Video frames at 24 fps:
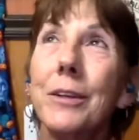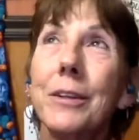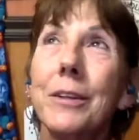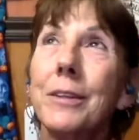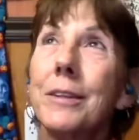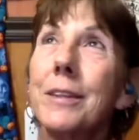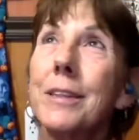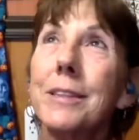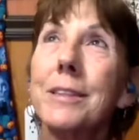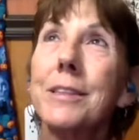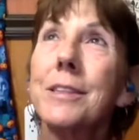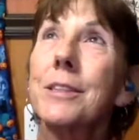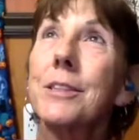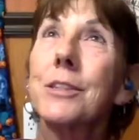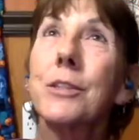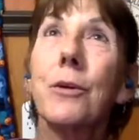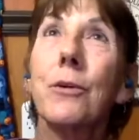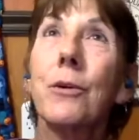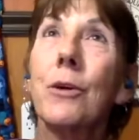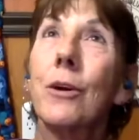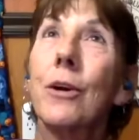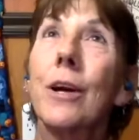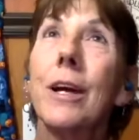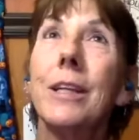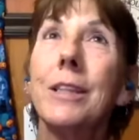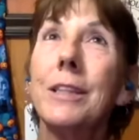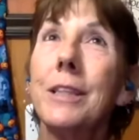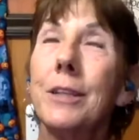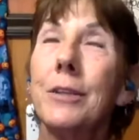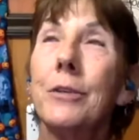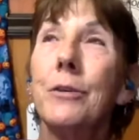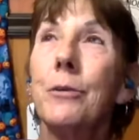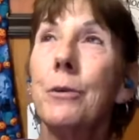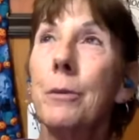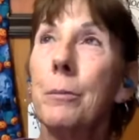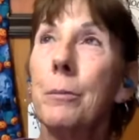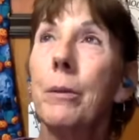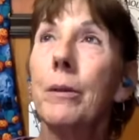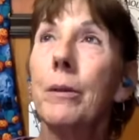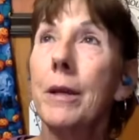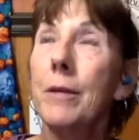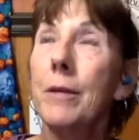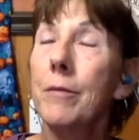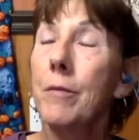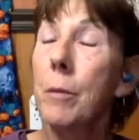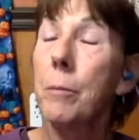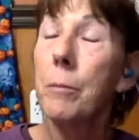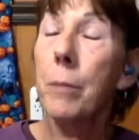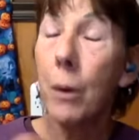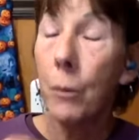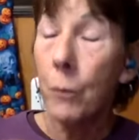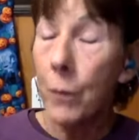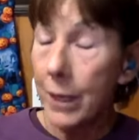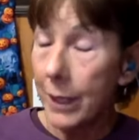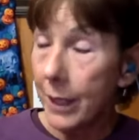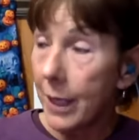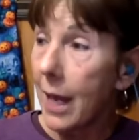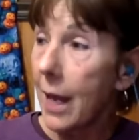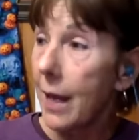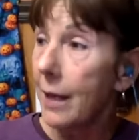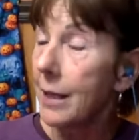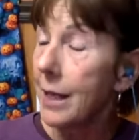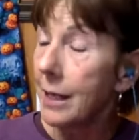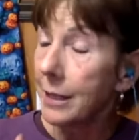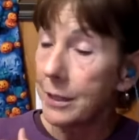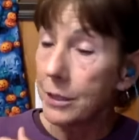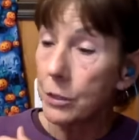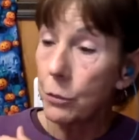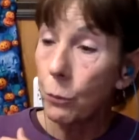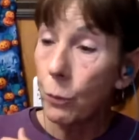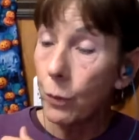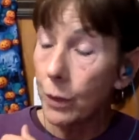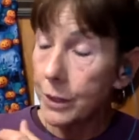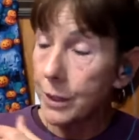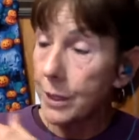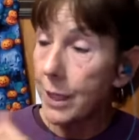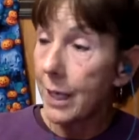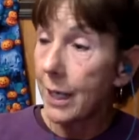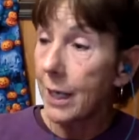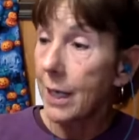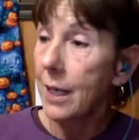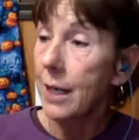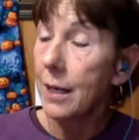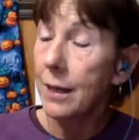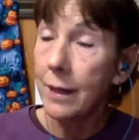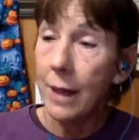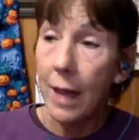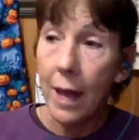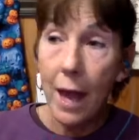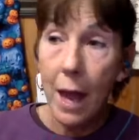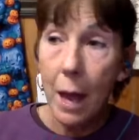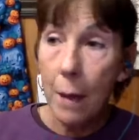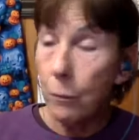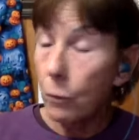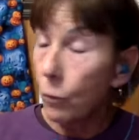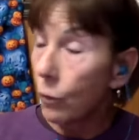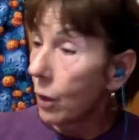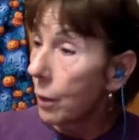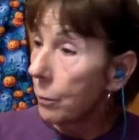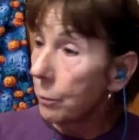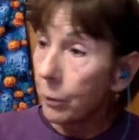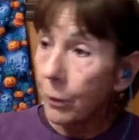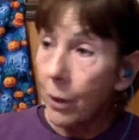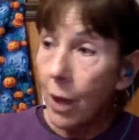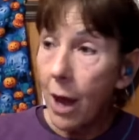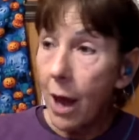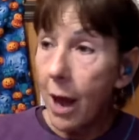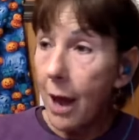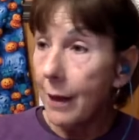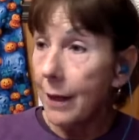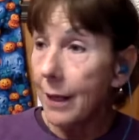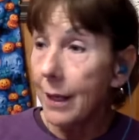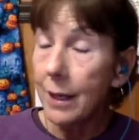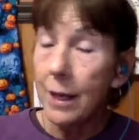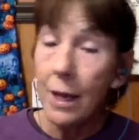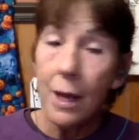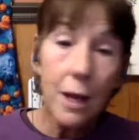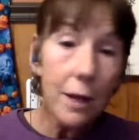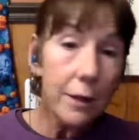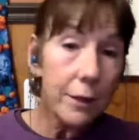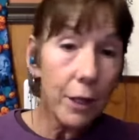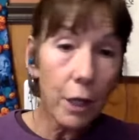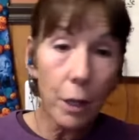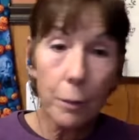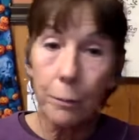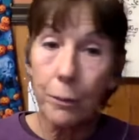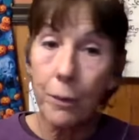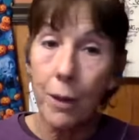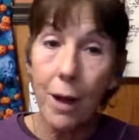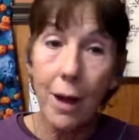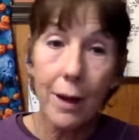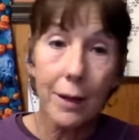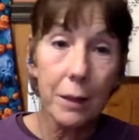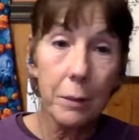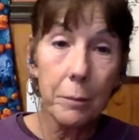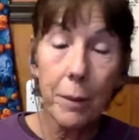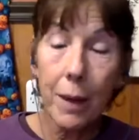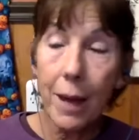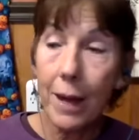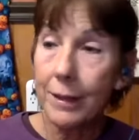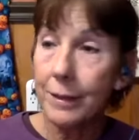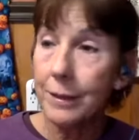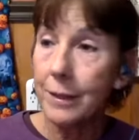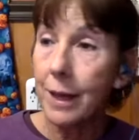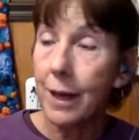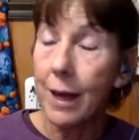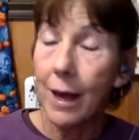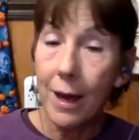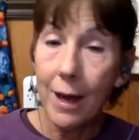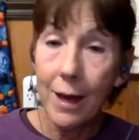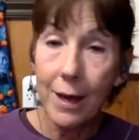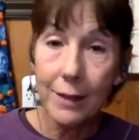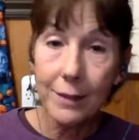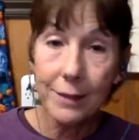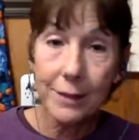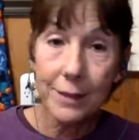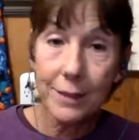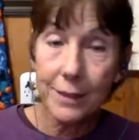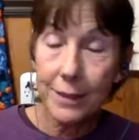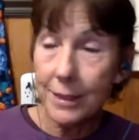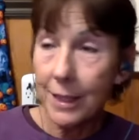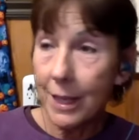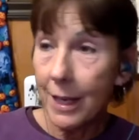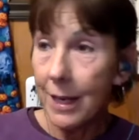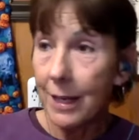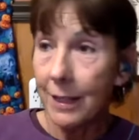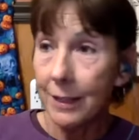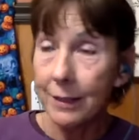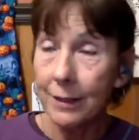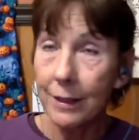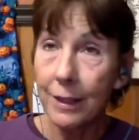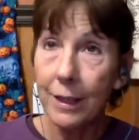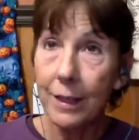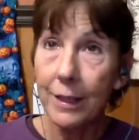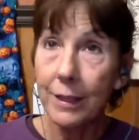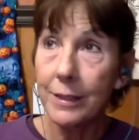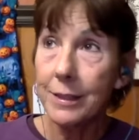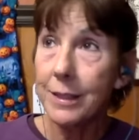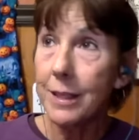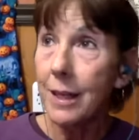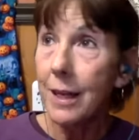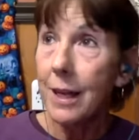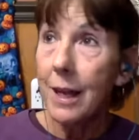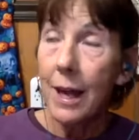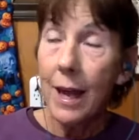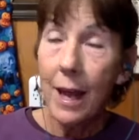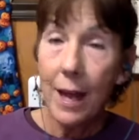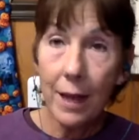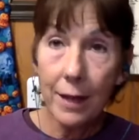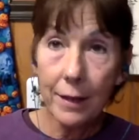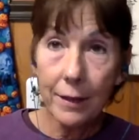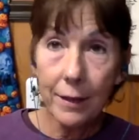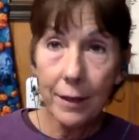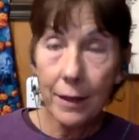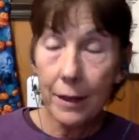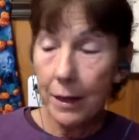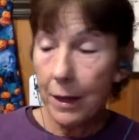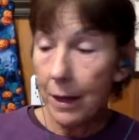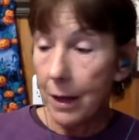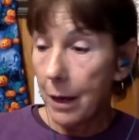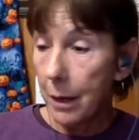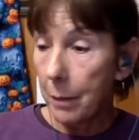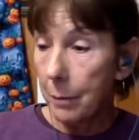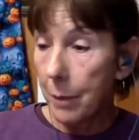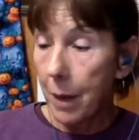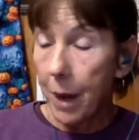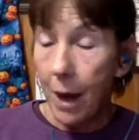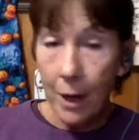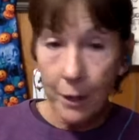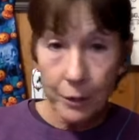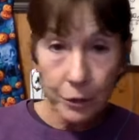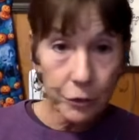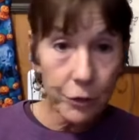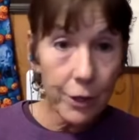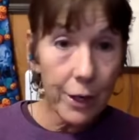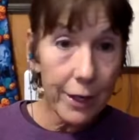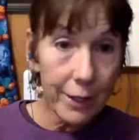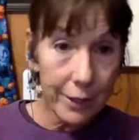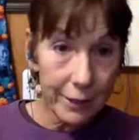this is so crazy. Who would believe it? But we did. And so we're singing to them. We're applauding. They're applauding back to us and saying things. And uh, um, Andre